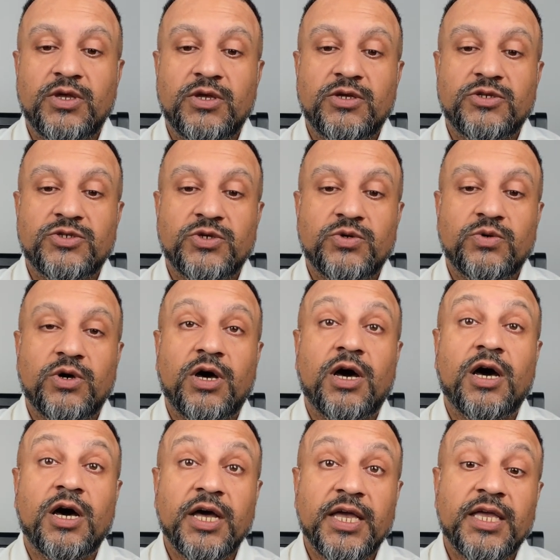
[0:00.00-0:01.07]
So
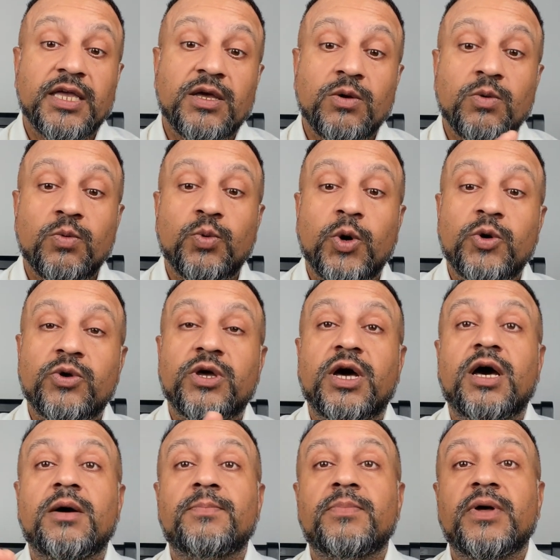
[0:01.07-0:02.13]
I woke
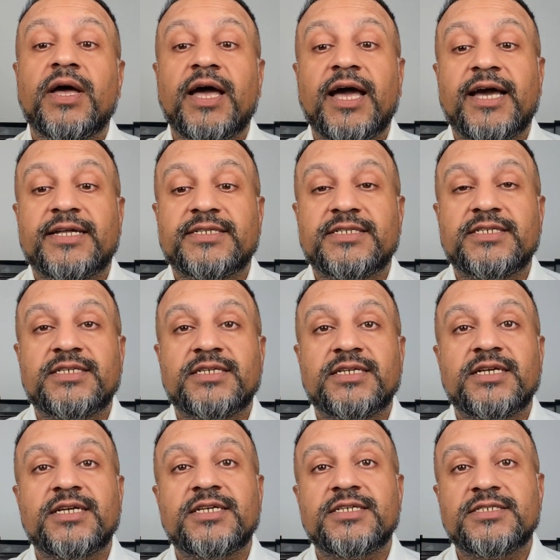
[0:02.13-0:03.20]
up at
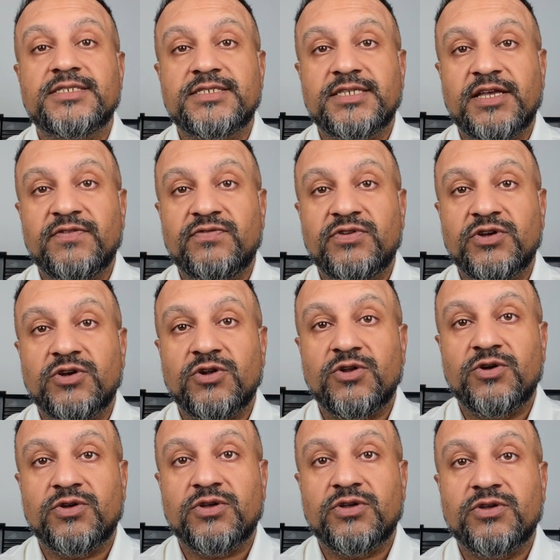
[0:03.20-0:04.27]
7
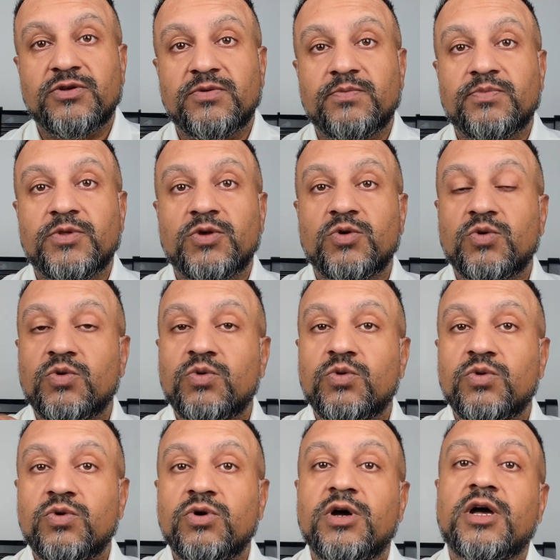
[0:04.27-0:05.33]
o'clock,
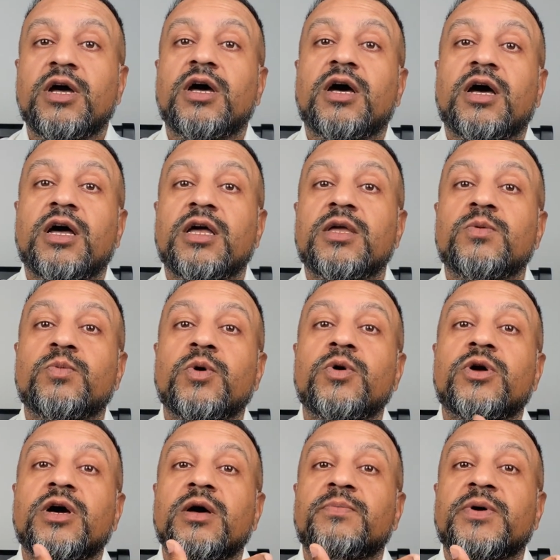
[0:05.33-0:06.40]
or I
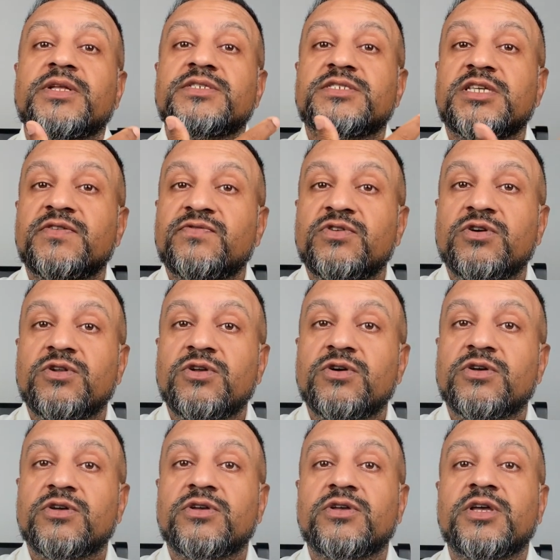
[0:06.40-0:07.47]
woke up at 7
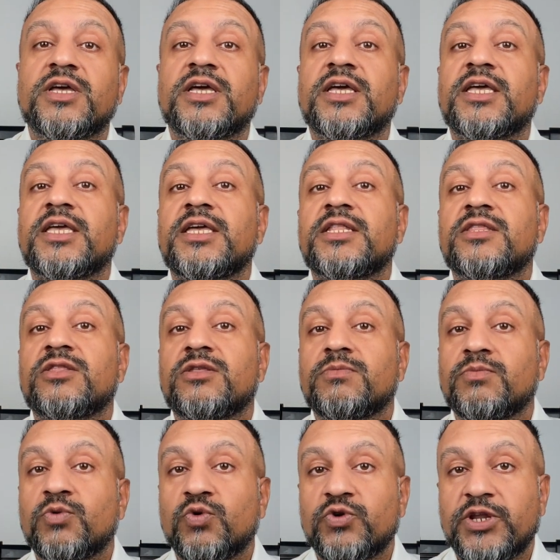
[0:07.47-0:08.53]
o'clock in the
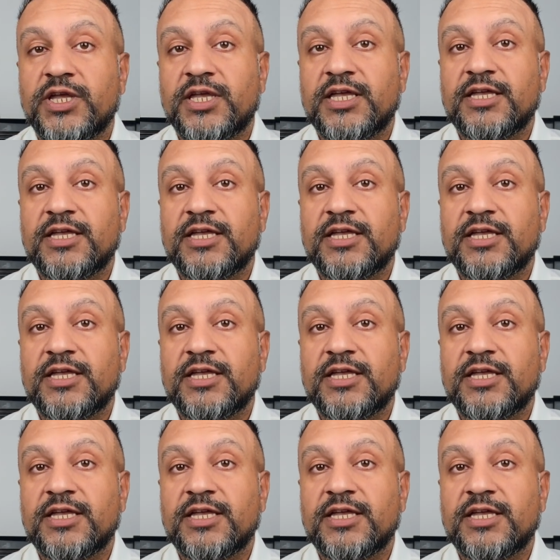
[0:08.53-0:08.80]
morning.